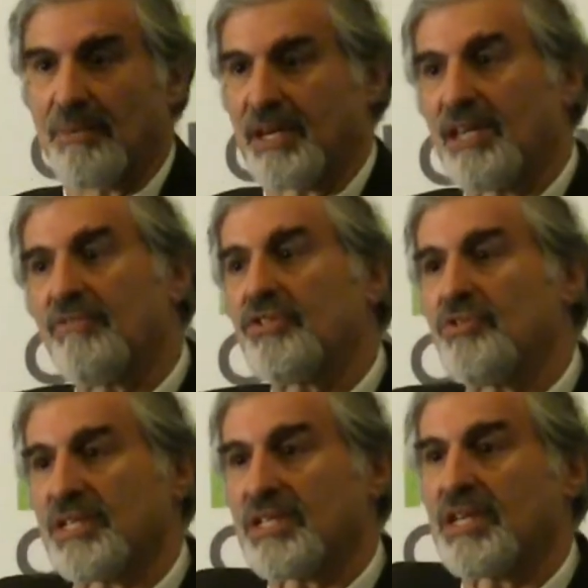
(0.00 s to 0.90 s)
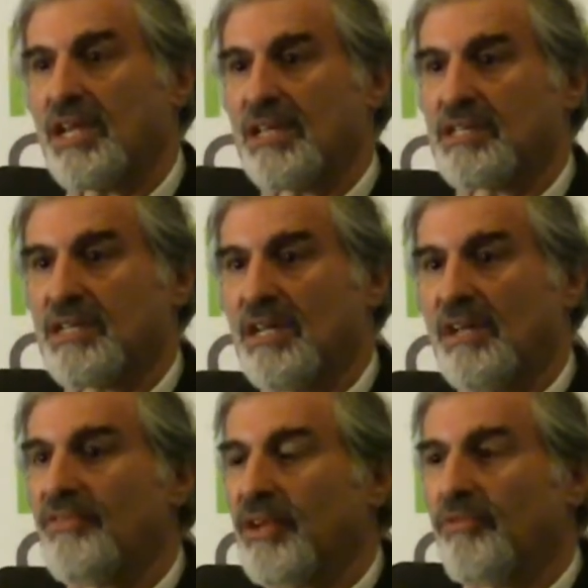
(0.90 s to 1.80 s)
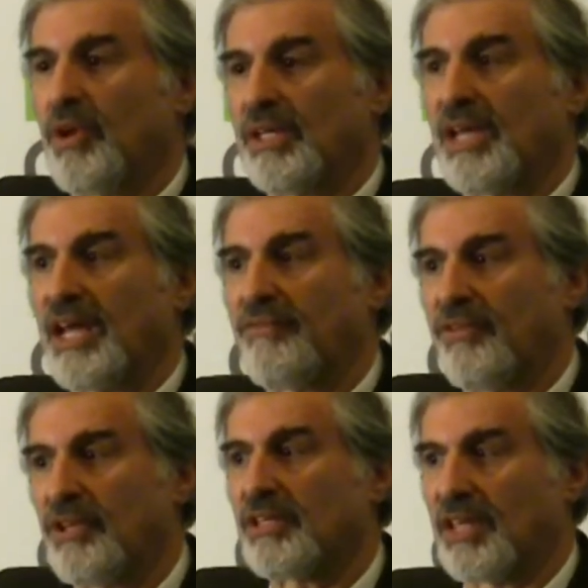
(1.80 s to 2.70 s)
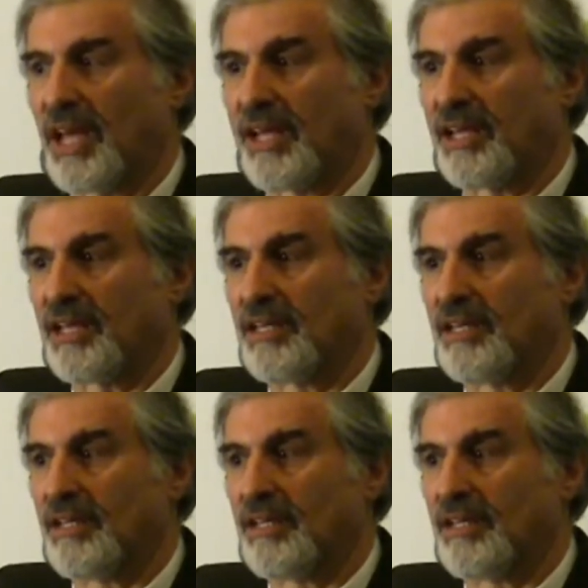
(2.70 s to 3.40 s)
But it gives you a sense of what life looked like